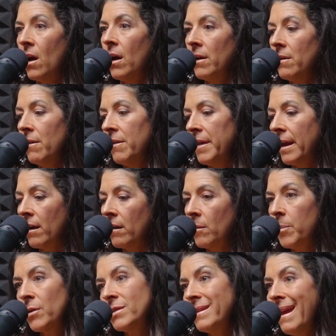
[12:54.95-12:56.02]
on their
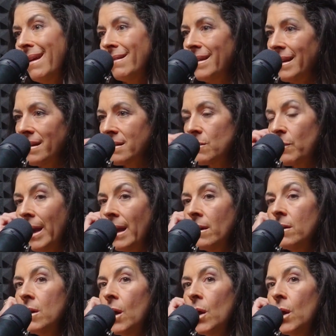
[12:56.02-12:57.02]
personalities, right?